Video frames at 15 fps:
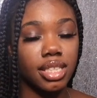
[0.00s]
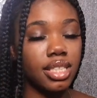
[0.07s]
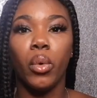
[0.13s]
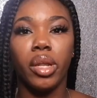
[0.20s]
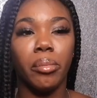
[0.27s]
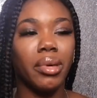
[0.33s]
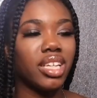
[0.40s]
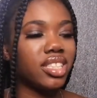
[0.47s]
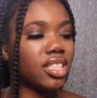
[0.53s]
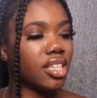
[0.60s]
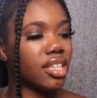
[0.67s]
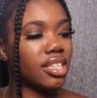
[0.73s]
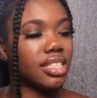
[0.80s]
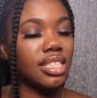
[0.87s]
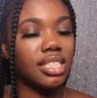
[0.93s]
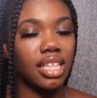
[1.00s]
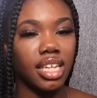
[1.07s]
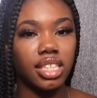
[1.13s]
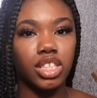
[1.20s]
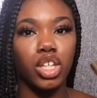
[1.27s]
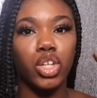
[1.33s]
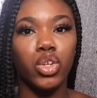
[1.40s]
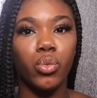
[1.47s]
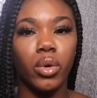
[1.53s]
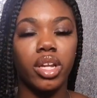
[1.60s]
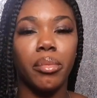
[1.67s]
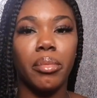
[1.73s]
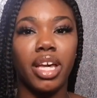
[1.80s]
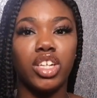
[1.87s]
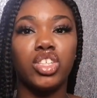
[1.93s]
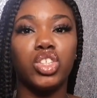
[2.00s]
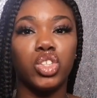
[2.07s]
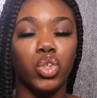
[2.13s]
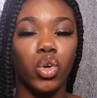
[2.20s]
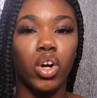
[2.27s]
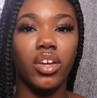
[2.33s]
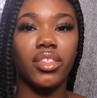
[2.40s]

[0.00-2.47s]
When mixing your scent, you want to make sure